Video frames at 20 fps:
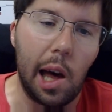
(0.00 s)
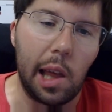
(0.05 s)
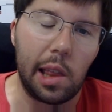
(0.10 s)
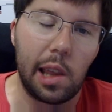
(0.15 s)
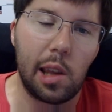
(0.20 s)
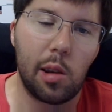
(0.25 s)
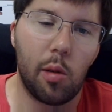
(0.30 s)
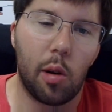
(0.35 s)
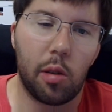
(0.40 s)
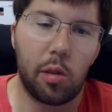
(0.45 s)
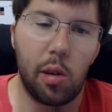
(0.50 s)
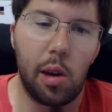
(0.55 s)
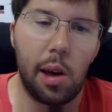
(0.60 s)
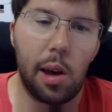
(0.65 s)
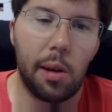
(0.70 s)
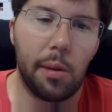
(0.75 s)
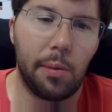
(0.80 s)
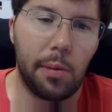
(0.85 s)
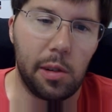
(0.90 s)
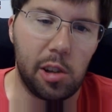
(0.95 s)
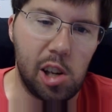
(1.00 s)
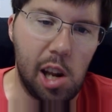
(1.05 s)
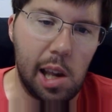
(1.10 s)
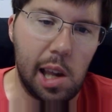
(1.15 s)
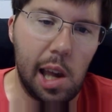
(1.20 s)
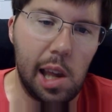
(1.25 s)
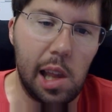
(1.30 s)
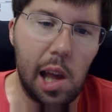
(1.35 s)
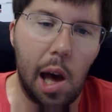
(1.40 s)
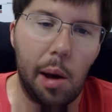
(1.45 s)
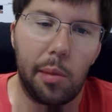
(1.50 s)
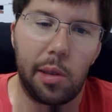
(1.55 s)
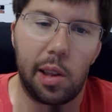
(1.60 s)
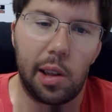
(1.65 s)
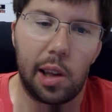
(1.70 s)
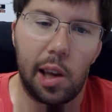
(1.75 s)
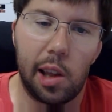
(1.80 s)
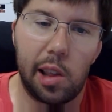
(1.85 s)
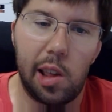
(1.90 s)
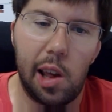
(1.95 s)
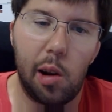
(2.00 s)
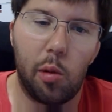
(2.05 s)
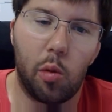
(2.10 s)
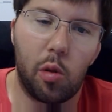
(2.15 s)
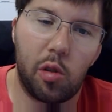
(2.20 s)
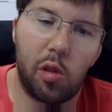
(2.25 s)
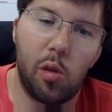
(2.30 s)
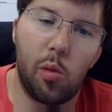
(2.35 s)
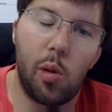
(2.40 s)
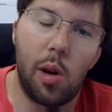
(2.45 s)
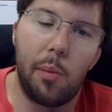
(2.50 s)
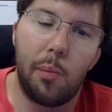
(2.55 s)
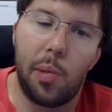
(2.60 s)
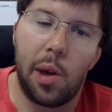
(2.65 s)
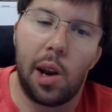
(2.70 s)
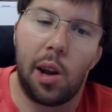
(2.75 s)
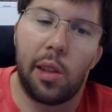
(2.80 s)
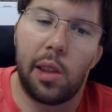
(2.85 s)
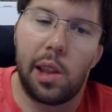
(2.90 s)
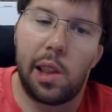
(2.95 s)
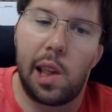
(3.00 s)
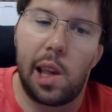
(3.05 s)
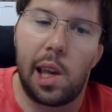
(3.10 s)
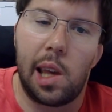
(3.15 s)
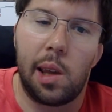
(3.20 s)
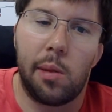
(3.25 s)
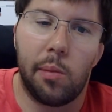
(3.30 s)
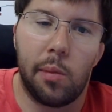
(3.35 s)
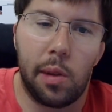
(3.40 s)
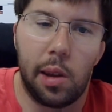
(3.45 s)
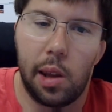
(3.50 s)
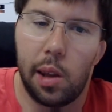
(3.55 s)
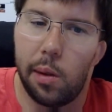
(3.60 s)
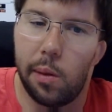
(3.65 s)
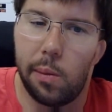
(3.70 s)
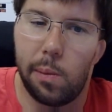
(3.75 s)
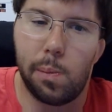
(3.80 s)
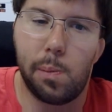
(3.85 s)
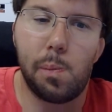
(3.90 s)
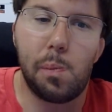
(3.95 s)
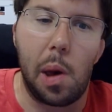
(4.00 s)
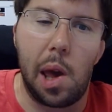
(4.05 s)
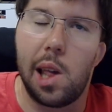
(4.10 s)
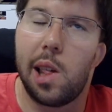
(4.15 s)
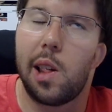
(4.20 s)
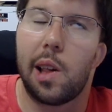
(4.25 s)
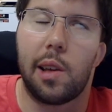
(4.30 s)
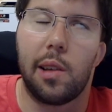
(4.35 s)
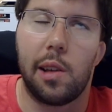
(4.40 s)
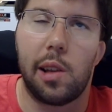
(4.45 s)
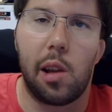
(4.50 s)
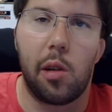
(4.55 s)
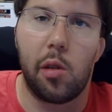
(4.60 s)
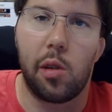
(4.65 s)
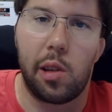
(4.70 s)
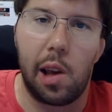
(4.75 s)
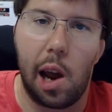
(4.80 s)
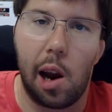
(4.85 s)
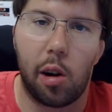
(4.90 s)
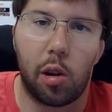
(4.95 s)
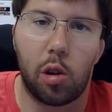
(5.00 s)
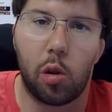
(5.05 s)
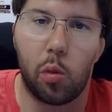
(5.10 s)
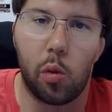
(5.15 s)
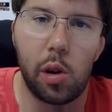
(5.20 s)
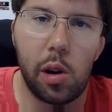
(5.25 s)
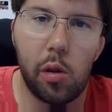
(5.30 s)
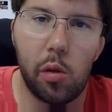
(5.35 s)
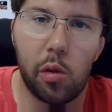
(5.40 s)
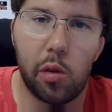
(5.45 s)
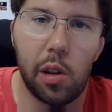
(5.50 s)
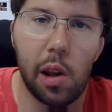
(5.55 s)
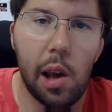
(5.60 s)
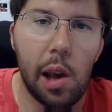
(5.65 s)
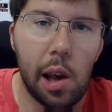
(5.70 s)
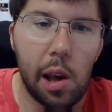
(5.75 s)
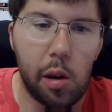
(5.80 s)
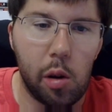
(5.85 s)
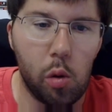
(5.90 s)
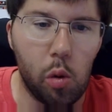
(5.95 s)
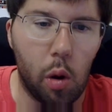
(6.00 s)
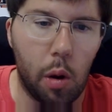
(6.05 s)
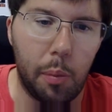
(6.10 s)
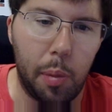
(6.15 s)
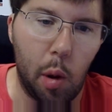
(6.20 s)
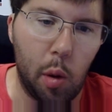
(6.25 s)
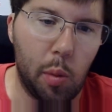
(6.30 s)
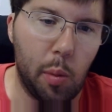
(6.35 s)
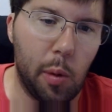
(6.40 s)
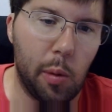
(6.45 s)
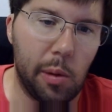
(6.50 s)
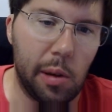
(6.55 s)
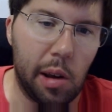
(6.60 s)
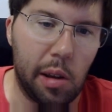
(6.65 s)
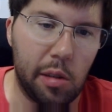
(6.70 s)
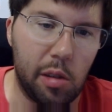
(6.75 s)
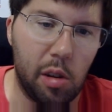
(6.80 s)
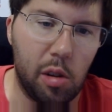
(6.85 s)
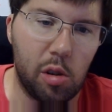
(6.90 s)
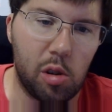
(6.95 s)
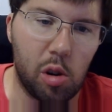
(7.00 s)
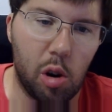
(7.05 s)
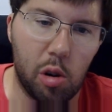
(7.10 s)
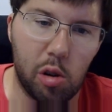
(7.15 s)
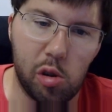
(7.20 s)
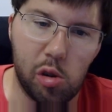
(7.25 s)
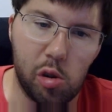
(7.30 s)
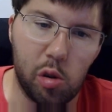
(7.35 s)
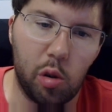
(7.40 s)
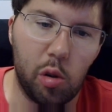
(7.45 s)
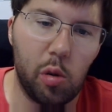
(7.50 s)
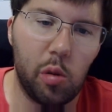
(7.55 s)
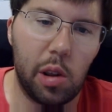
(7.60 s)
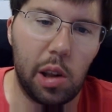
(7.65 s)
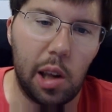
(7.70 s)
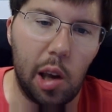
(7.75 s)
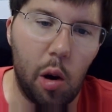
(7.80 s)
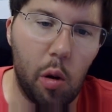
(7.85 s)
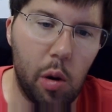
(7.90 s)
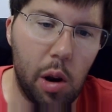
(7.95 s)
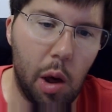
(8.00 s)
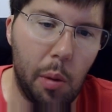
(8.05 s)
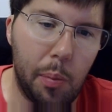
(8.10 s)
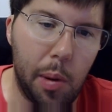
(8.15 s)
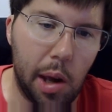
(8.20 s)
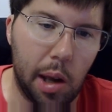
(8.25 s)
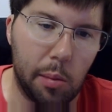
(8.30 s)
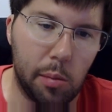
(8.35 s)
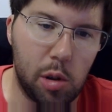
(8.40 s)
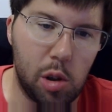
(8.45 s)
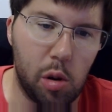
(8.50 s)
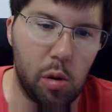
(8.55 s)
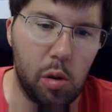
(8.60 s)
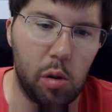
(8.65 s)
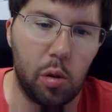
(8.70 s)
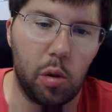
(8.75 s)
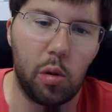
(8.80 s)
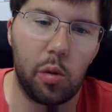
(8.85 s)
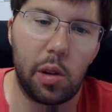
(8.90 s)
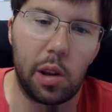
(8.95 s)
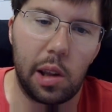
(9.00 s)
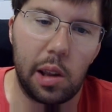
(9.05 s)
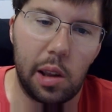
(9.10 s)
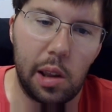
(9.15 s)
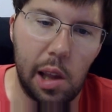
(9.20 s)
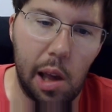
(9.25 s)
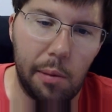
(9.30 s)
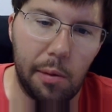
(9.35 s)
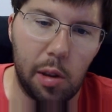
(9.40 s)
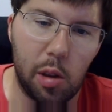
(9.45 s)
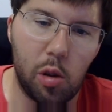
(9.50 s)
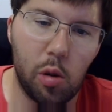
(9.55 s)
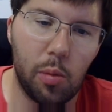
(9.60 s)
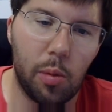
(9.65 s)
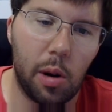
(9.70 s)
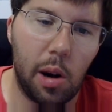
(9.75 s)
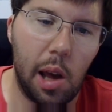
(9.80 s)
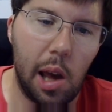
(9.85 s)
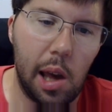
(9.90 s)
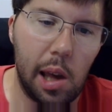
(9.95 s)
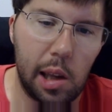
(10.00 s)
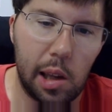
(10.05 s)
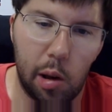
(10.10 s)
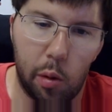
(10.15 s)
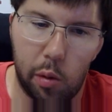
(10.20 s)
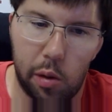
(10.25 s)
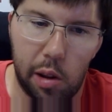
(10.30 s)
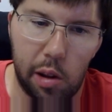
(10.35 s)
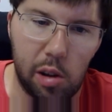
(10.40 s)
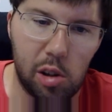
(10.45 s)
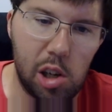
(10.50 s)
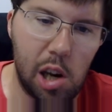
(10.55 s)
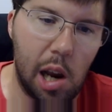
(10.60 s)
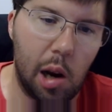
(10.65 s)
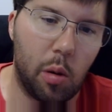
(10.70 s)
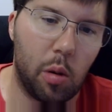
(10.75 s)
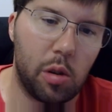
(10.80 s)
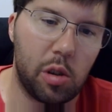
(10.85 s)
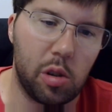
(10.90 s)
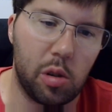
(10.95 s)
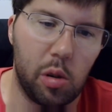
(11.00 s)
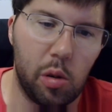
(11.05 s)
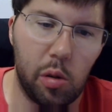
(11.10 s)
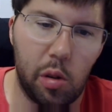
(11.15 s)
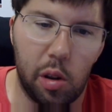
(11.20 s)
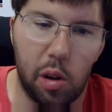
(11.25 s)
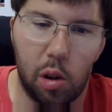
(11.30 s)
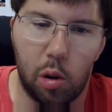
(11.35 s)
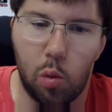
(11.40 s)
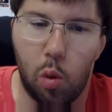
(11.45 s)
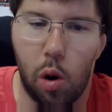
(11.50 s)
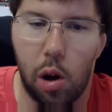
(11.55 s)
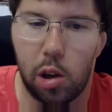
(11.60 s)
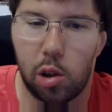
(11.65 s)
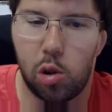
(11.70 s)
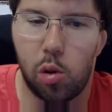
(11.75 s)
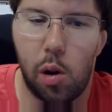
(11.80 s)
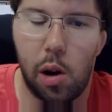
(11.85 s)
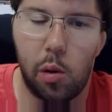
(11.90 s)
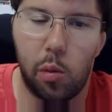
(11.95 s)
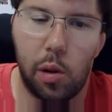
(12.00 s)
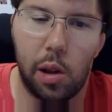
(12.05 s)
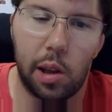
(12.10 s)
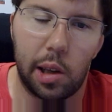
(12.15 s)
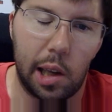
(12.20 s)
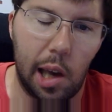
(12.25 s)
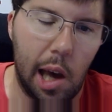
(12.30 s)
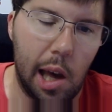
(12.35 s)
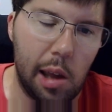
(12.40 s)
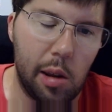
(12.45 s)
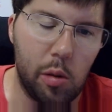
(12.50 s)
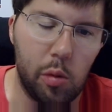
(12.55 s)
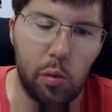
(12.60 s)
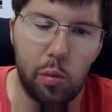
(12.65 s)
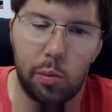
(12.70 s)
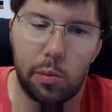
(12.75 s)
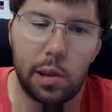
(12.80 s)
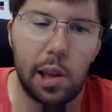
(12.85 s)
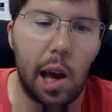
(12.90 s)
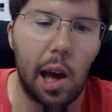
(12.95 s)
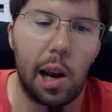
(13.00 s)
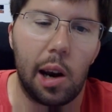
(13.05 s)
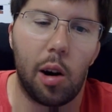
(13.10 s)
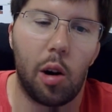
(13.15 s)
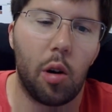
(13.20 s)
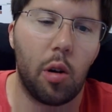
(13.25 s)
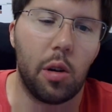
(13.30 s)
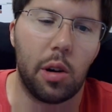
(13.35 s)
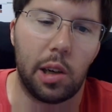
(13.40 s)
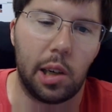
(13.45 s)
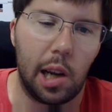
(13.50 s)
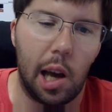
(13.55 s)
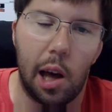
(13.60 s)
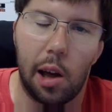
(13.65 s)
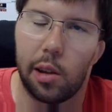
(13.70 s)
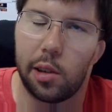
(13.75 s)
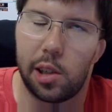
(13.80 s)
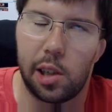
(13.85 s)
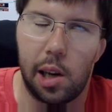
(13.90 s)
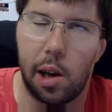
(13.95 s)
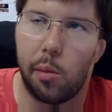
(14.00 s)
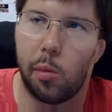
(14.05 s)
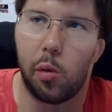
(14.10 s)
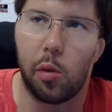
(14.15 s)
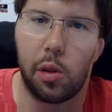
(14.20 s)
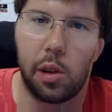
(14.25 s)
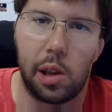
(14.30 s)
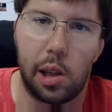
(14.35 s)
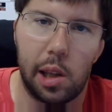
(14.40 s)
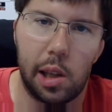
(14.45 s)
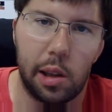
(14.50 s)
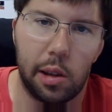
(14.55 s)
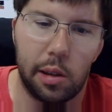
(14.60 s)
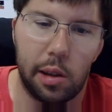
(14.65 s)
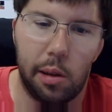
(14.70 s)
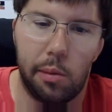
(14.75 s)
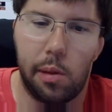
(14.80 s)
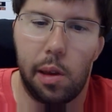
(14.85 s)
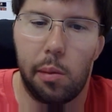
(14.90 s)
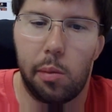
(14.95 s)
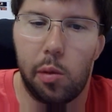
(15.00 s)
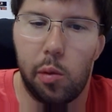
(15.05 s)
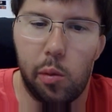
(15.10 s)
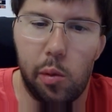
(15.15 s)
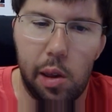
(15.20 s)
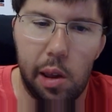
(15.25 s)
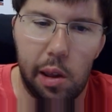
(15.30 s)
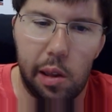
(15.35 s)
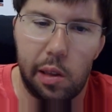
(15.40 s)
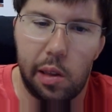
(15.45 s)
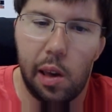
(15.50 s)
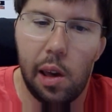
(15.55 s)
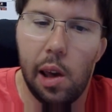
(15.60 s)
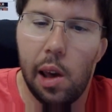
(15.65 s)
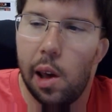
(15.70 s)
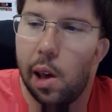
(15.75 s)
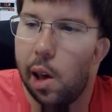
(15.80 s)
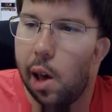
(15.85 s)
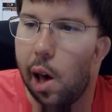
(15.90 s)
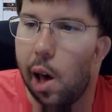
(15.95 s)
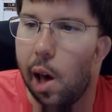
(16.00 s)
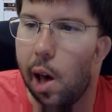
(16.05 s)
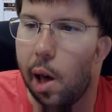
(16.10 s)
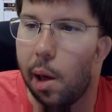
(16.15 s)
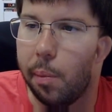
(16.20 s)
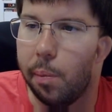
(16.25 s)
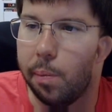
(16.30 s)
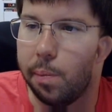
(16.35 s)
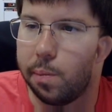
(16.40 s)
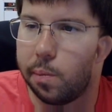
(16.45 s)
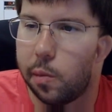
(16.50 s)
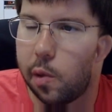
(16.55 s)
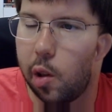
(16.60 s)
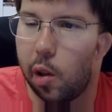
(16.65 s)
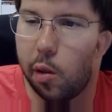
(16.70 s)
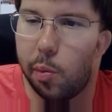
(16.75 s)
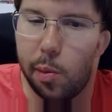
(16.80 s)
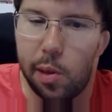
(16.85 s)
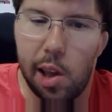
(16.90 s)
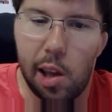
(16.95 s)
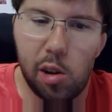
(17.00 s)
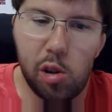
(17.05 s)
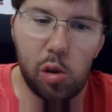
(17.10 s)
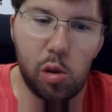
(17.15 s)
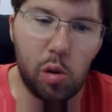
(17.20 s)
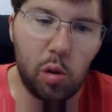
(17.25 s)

Then you also have J.K. Dobbins and Gus Edwards, who have been on the team basically their entire careers, who are both moving on to the Chargers. You're losing Odell Beckham Jr., you're losing Devin DuBernay, going to the Jaguars, you're losing Laquan Treadwell, a guy who got hurt in college and never really lived up to his potential.